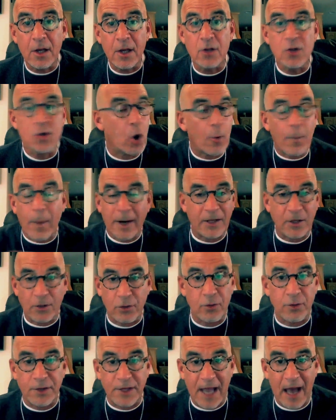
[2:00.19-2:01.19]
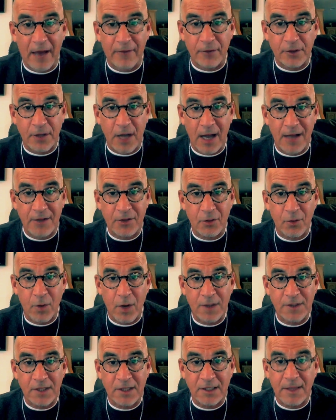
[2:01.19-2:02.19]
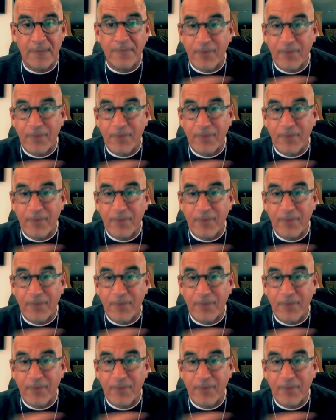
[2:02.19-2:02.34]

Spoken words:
nobody knew who the advertiser was except for